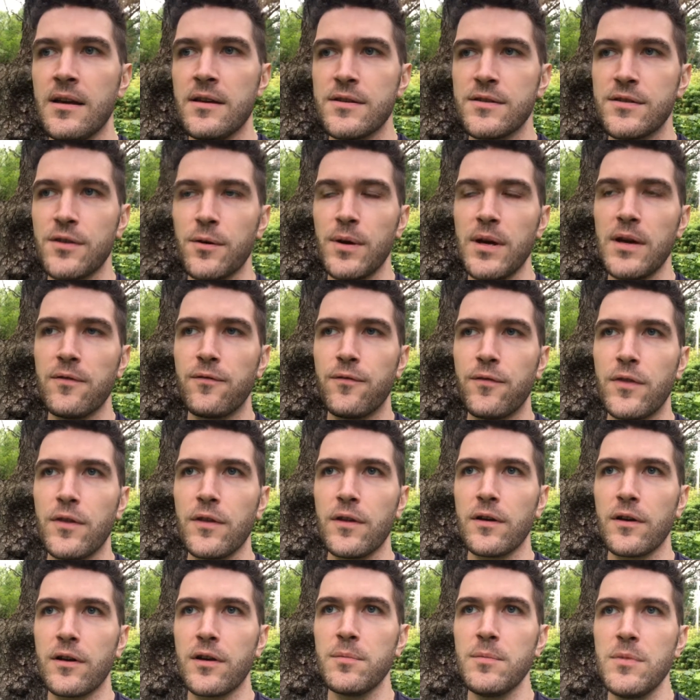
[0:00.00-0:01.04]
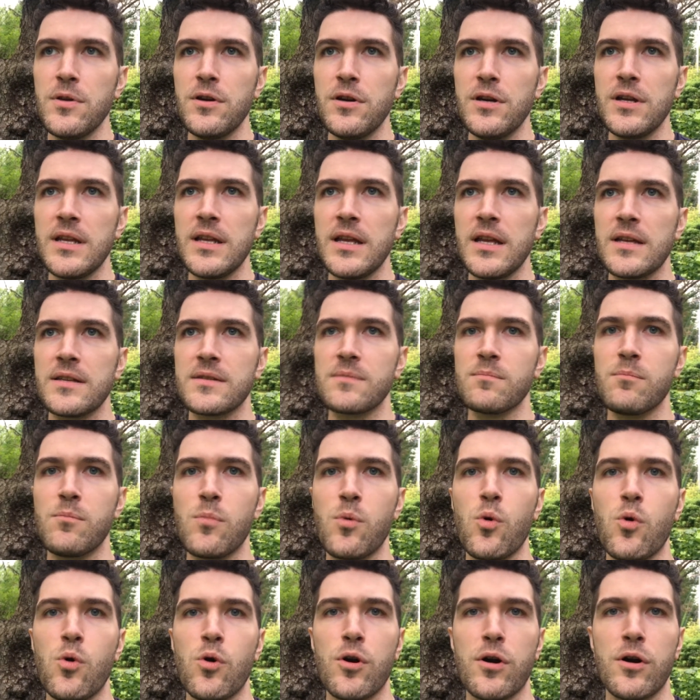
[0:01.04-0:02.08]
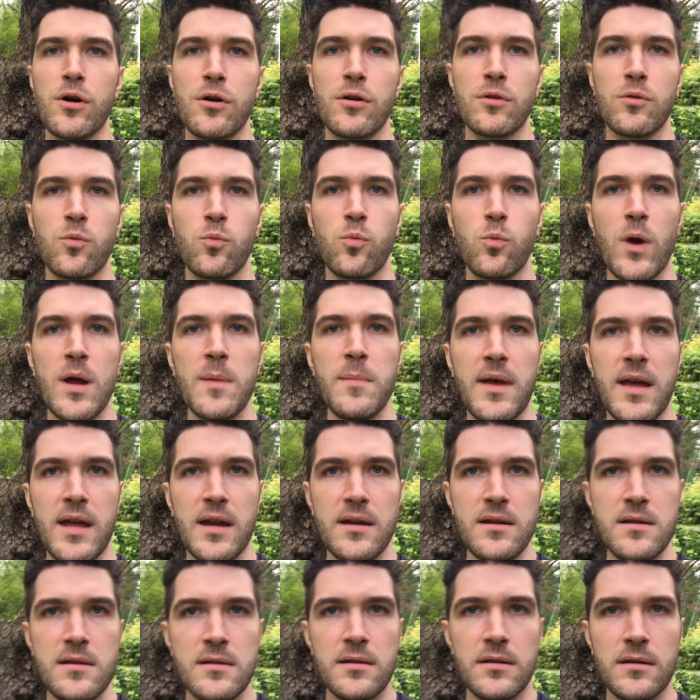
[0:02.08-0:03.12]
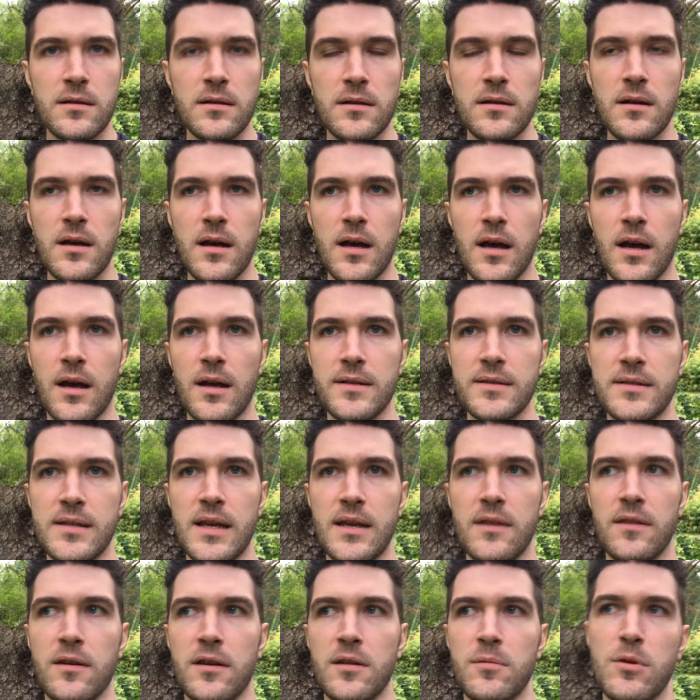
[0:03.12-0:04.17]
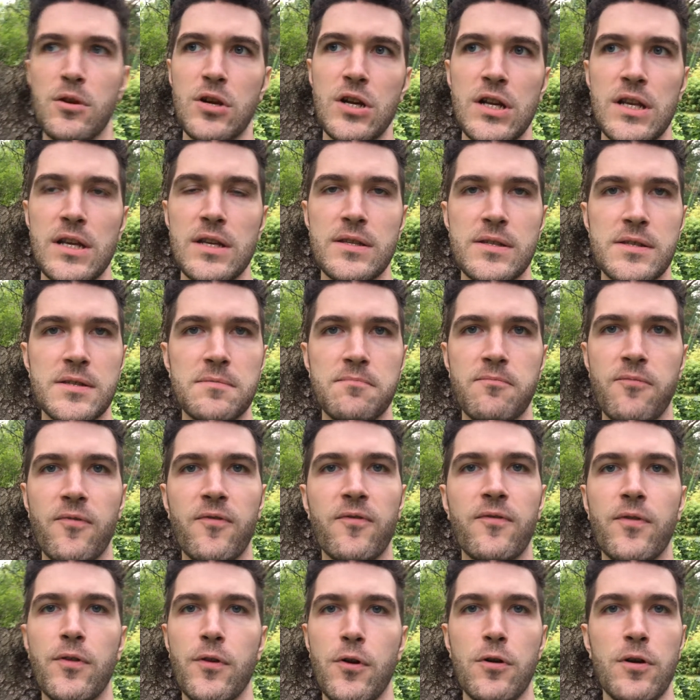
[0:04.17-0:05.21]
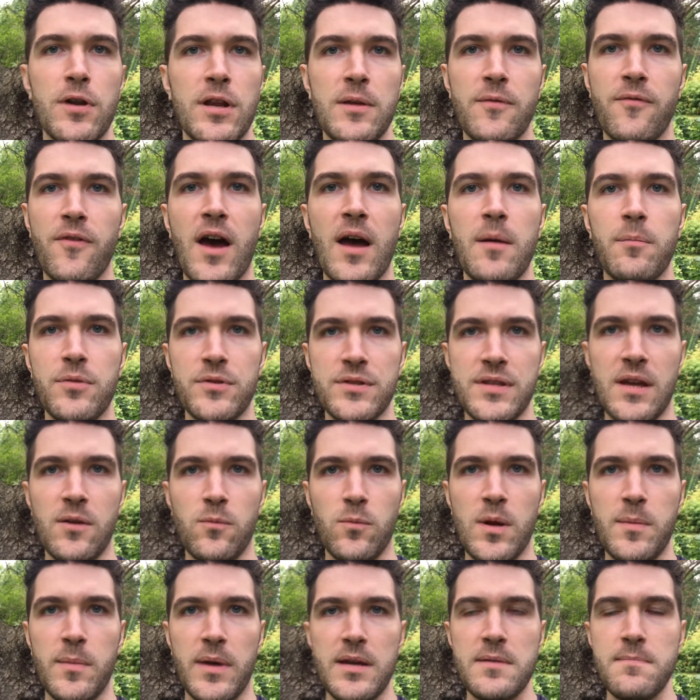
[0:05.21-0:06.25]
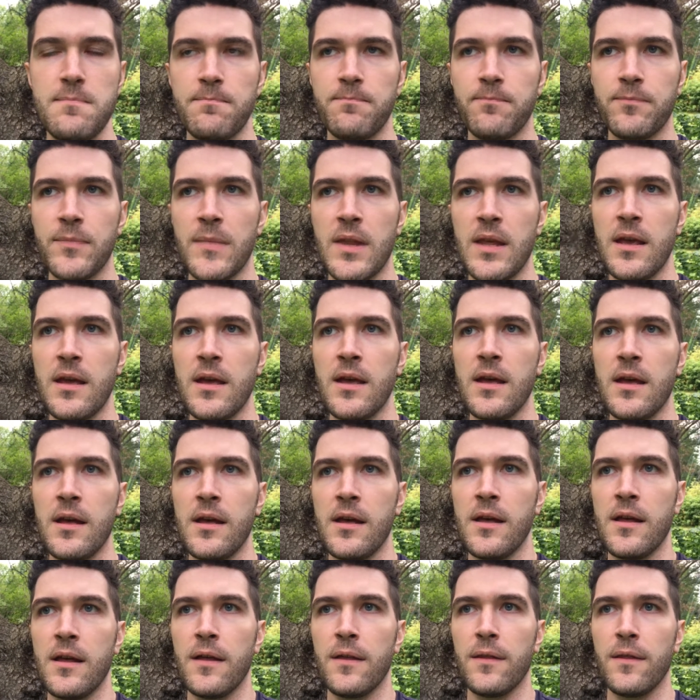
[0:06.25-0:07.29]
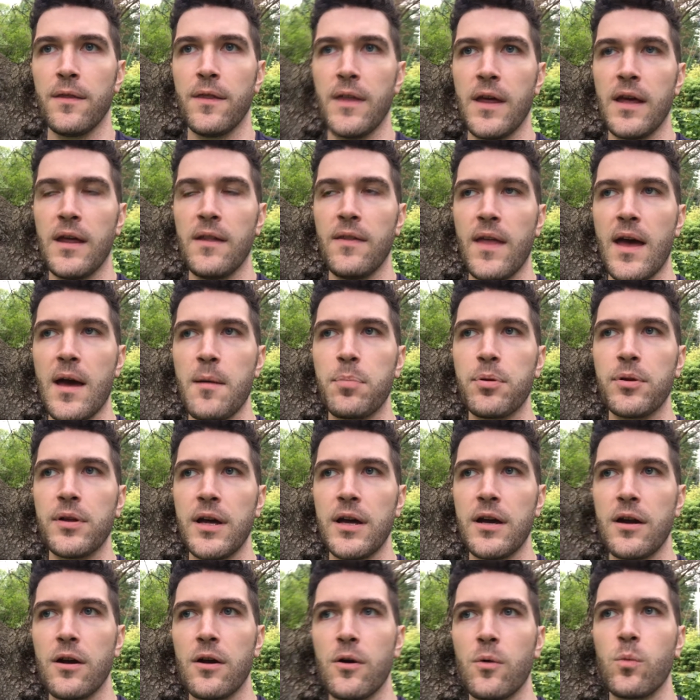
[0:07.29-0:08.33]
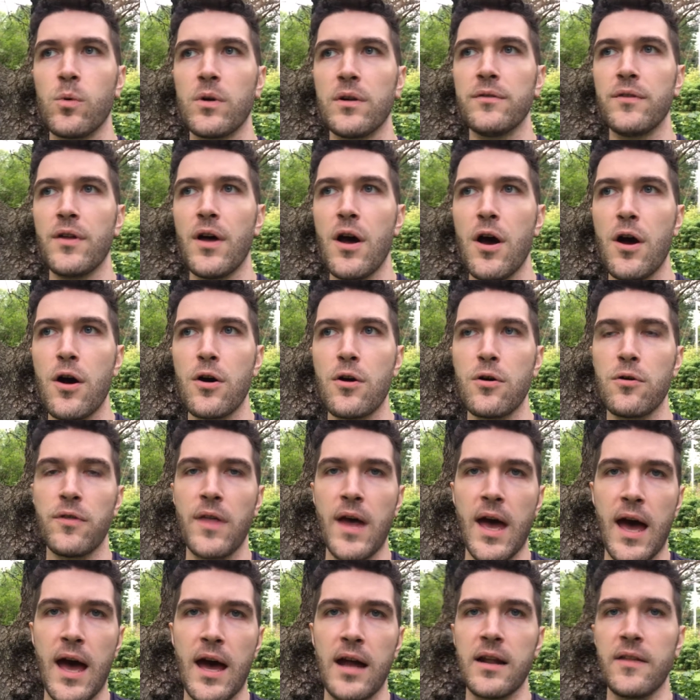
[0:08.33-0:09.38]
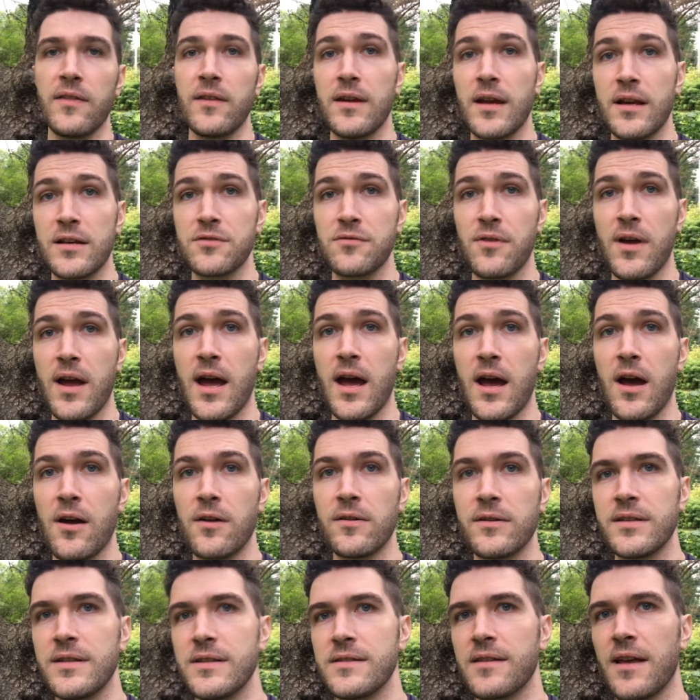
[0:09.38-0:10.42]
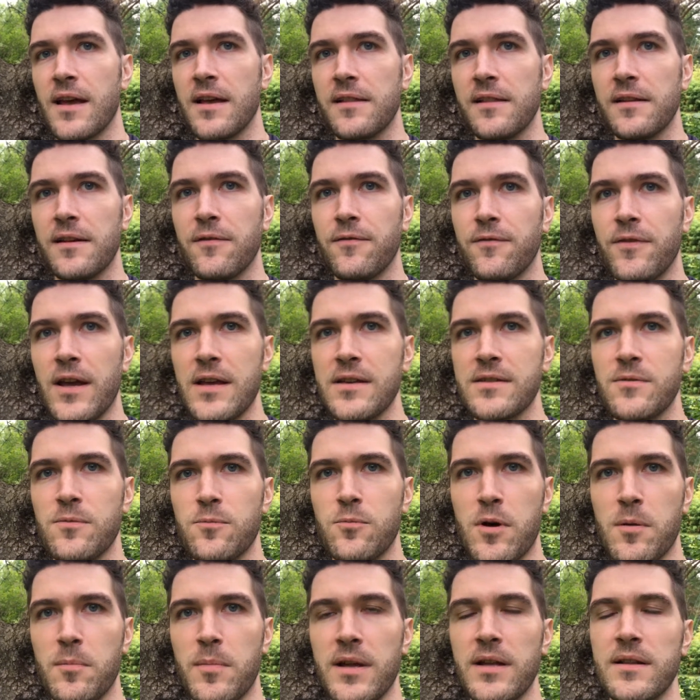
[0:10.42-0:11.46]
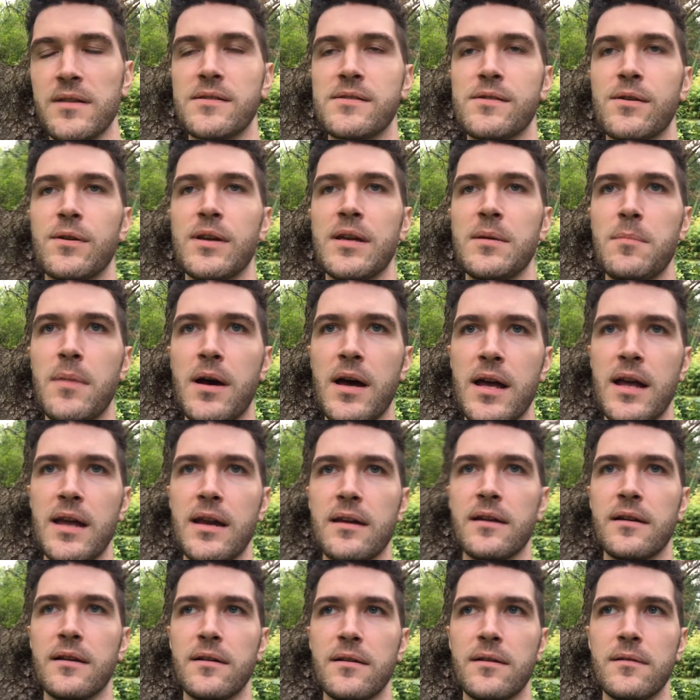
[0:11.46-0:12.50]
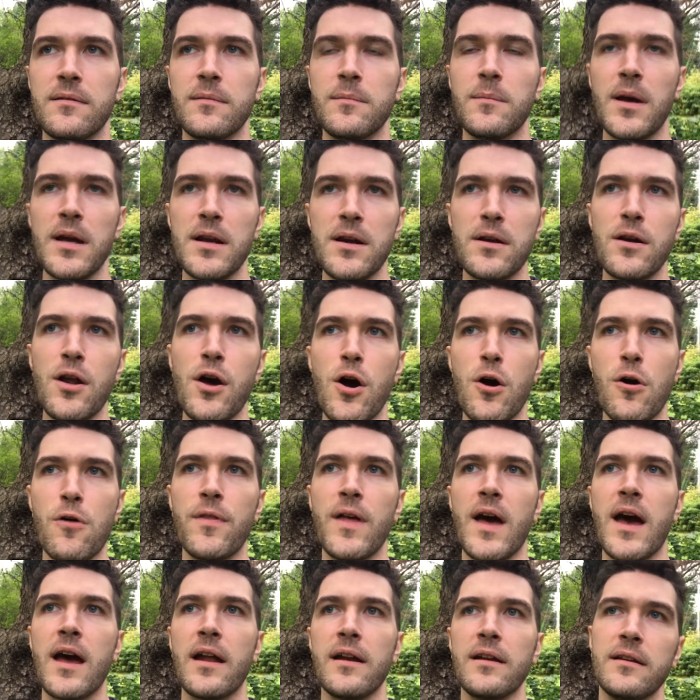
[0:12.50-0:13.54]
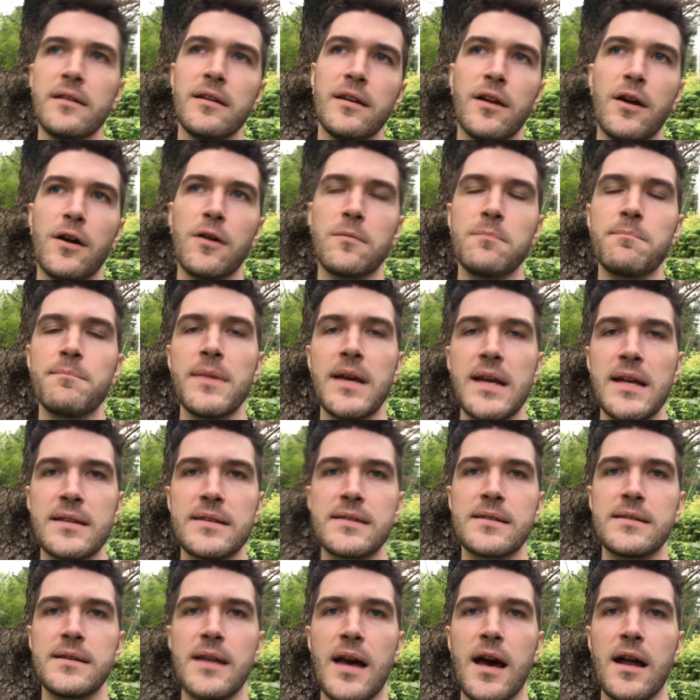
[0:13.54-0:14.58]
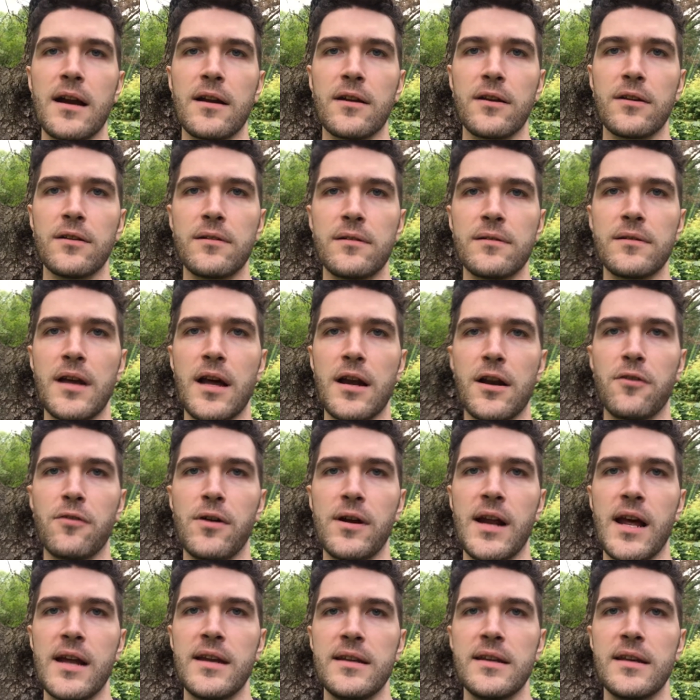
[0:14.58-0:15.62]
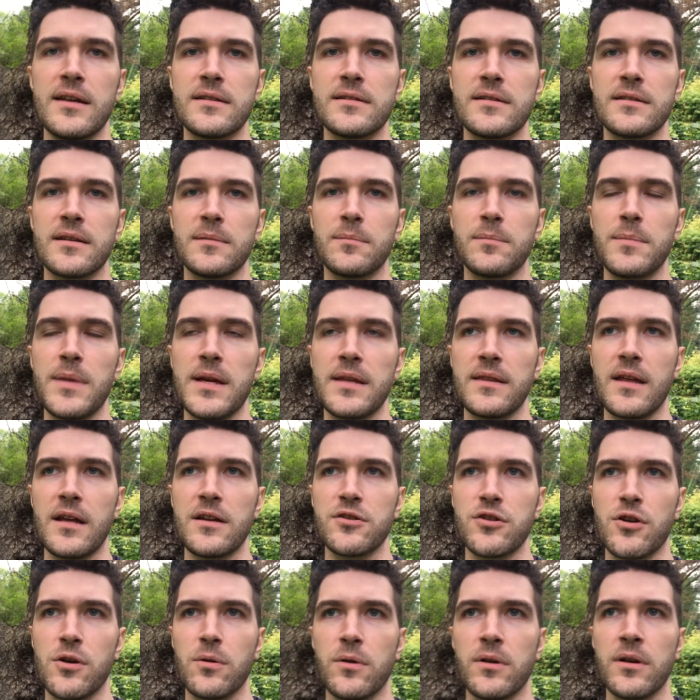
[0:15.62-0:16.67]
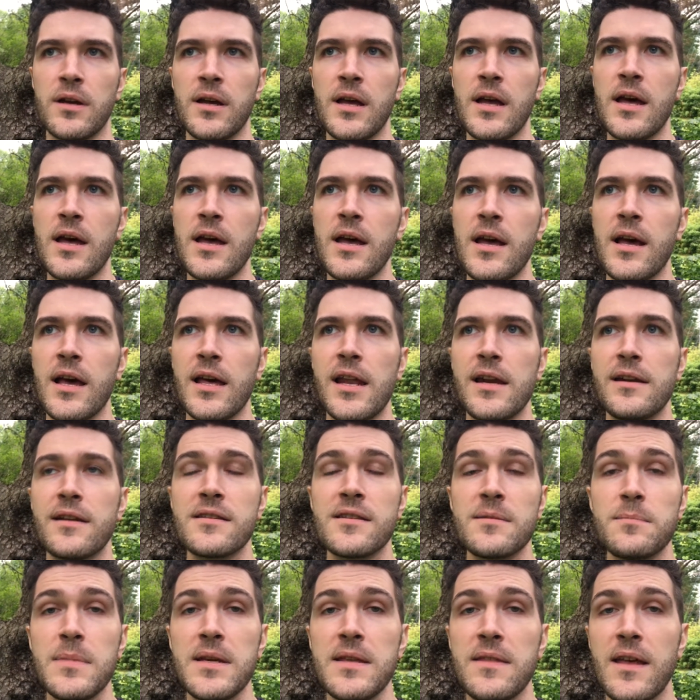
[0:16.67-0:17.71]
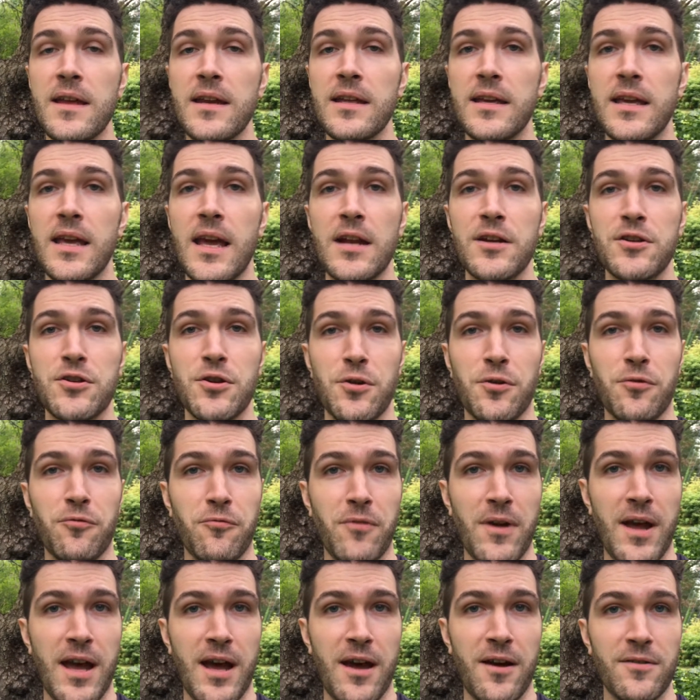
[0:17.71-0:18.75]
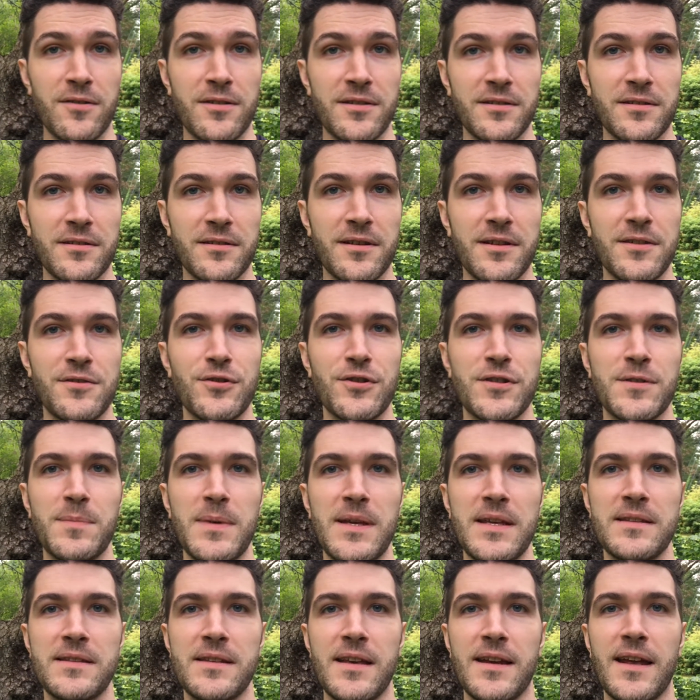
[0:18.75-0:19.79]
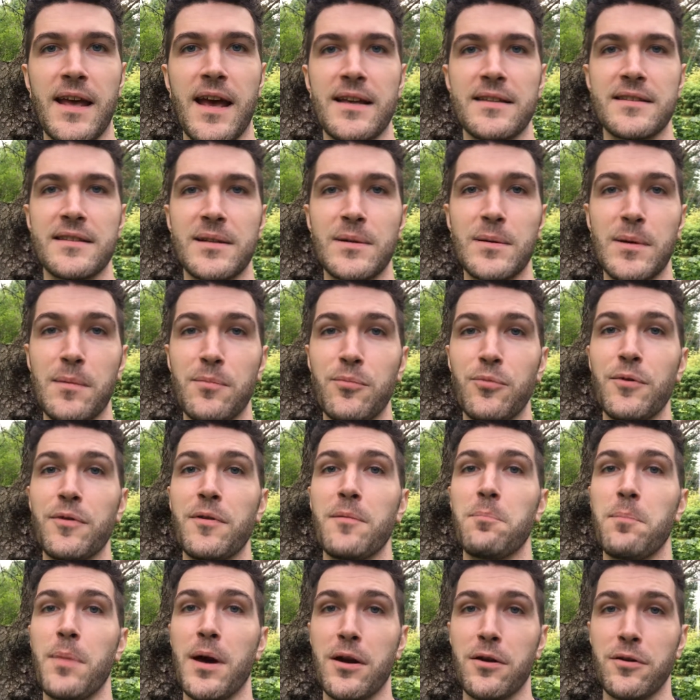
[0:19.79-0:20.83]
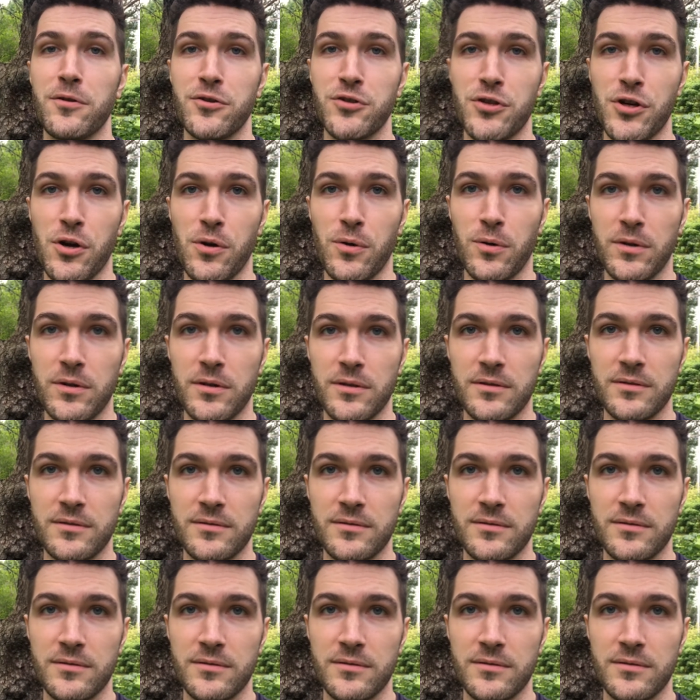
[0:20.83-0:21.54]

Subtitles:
So if the community is more women, say the community is 35% women, then that player will know that in the next round he's likely to face a woman. So he might know that, you know, it's not a great idea to make that joke. And it doesn't mean that he can't joke around. It just means that he has to come up with a better joke.